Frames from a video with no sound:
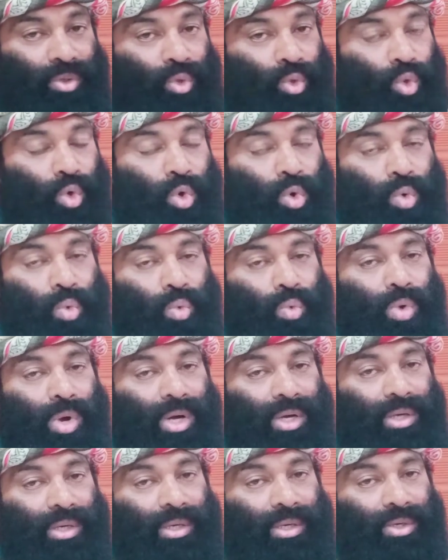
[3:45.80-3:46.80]
No
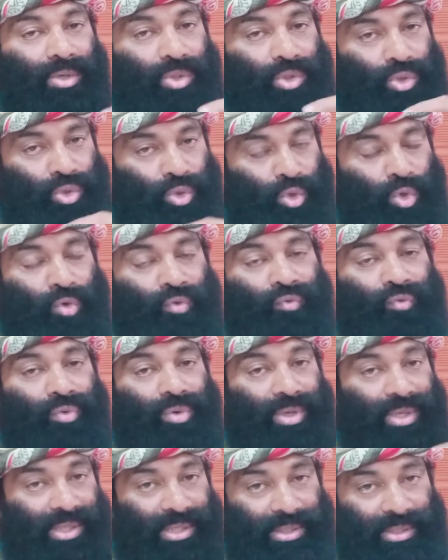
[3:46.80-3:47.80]
work, no food.
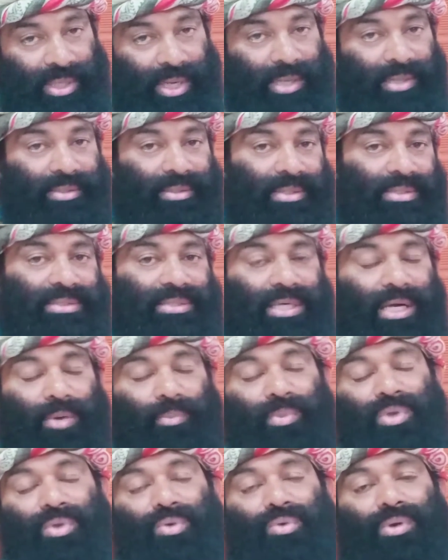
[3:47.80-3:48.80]
In that, this
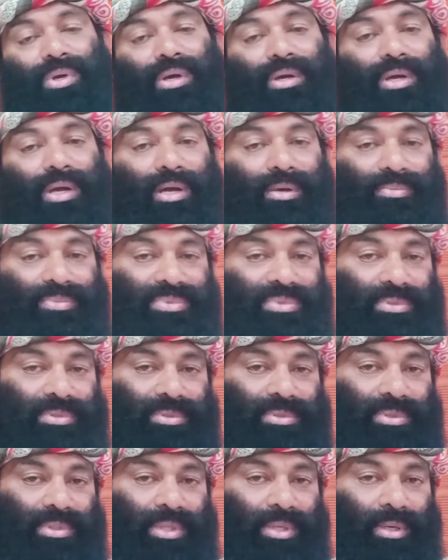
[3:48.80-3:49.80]
Karma Yoga
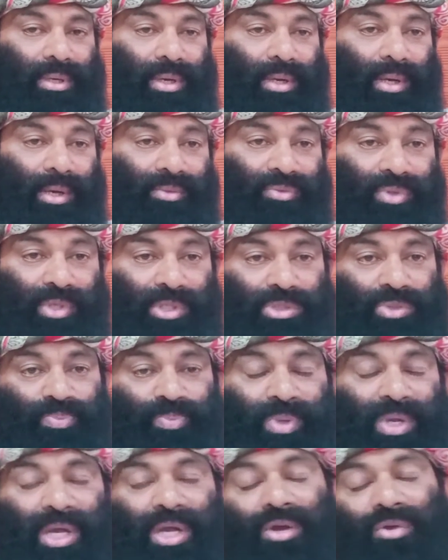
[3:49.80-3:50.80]
comes. The
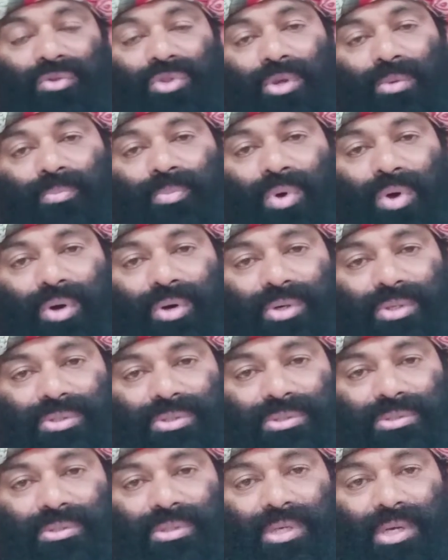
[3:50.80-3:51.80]
spirit of the
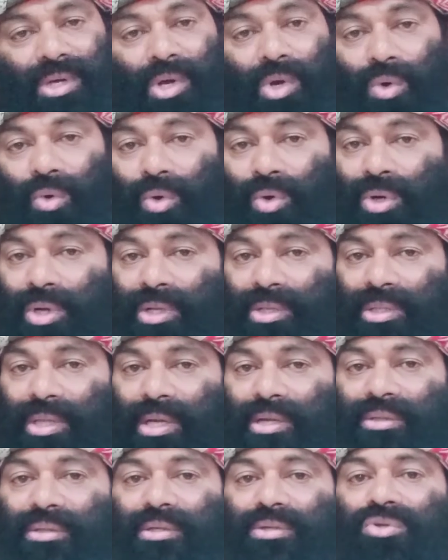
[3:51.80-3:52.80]
boss, only
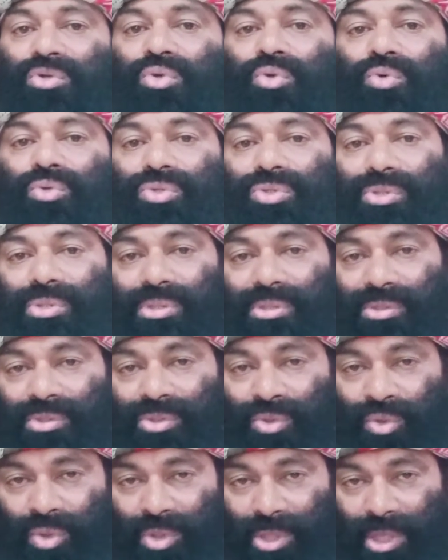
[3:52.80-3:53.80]
then the truth.
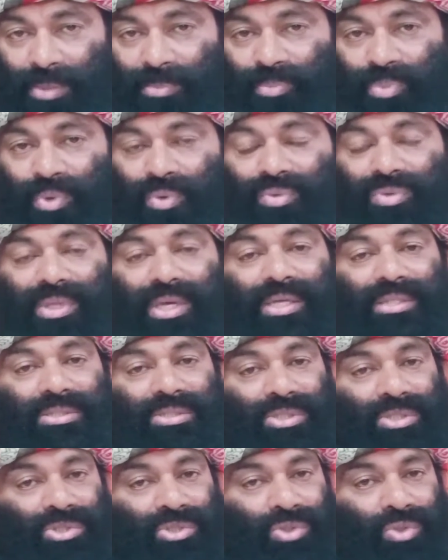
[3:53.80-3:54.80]
You can prove there
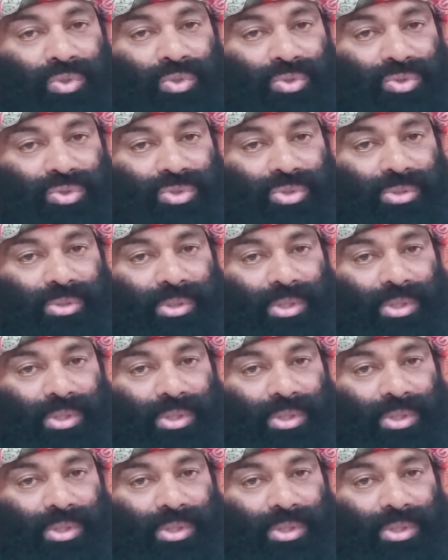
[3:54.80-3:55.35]
is a truth.